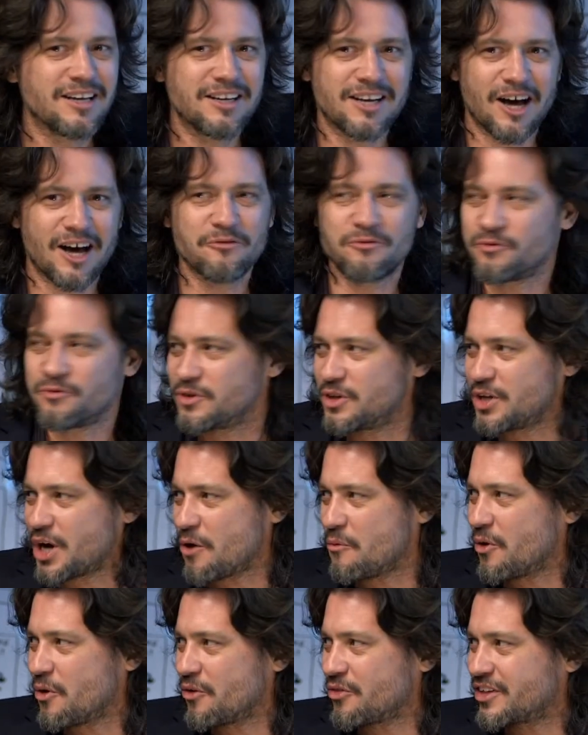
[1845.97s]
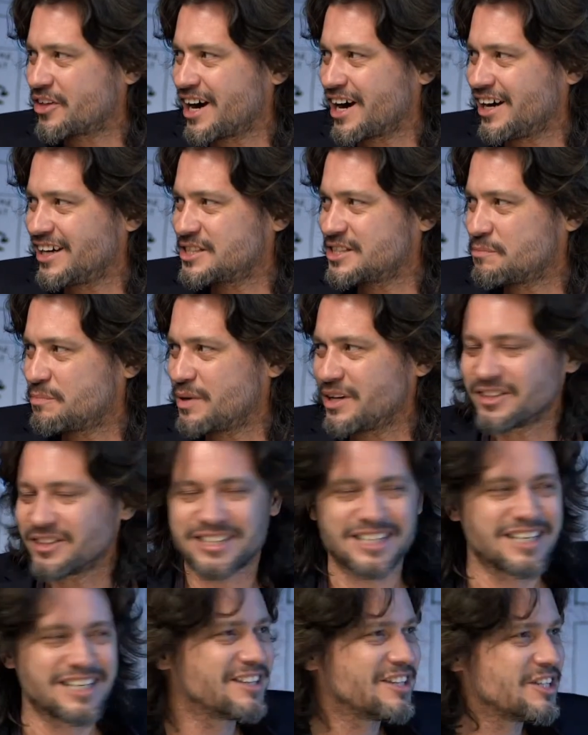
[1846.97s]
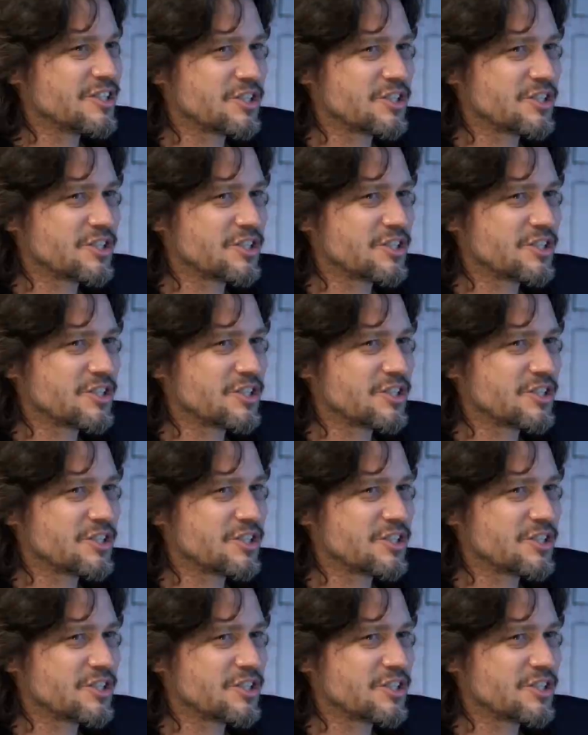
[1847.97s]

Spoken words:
love, you know, what the guys are building in the